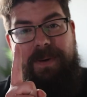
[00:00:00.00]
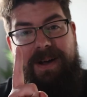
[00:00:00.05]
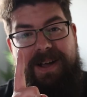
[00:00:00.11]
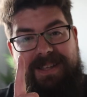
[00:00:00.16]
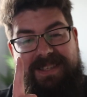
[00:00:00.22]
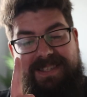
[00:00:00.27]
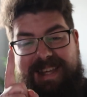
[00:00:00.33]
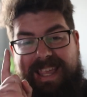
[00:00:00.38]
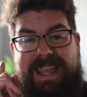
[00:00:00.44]

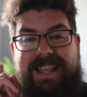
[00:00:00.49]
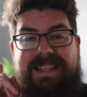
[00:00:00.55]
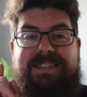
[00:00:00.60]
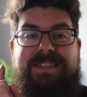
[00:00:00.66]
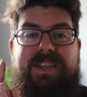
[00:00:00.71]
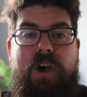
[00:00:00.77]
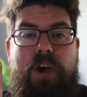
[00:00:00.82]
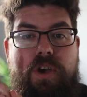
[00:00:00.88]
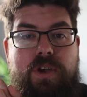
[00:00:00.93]
But
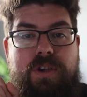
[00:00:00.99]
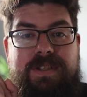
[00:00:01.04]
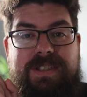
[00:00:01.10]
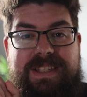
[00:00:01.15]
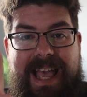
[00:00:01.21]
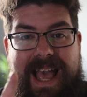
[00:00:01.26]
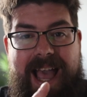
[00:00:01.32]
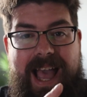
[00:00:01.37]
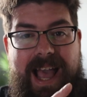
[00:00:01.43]
it
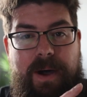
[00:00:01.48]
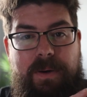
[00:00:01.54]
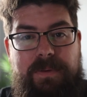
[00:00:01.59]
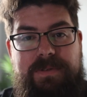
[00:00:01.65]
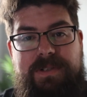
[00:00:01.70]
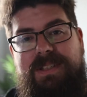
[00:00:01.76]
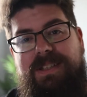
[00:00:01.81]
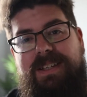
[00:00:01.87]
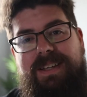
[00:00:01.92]
turns
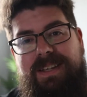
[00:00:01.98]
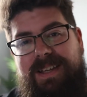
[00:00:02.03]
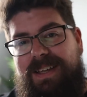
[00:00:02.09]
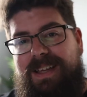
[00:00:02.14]
out